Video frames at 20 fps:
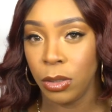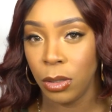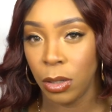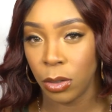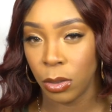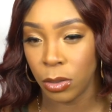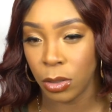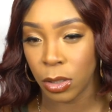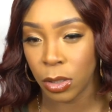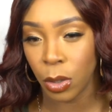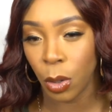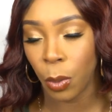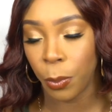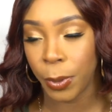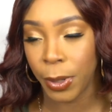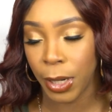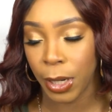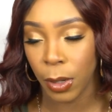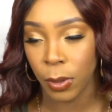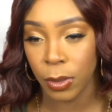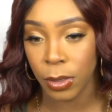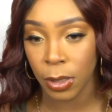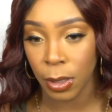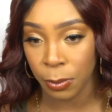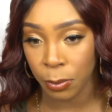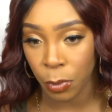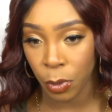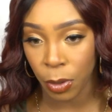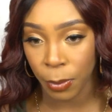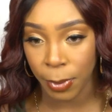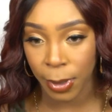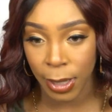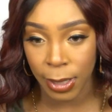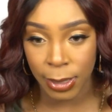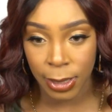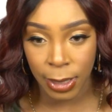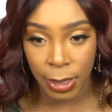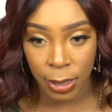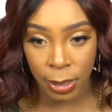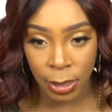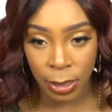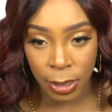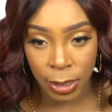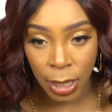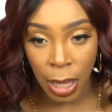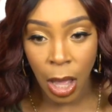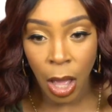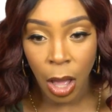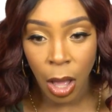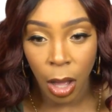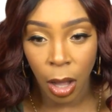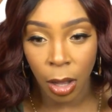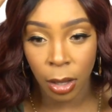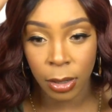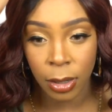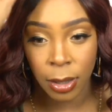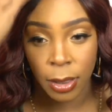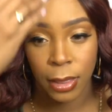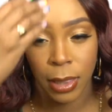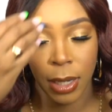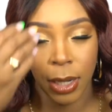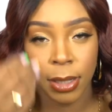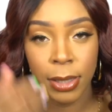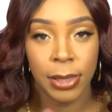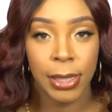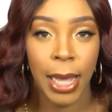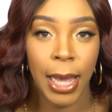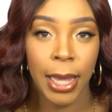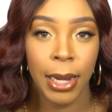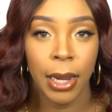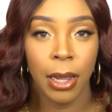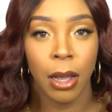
you know, just open it out some more, because it is on the thinner side.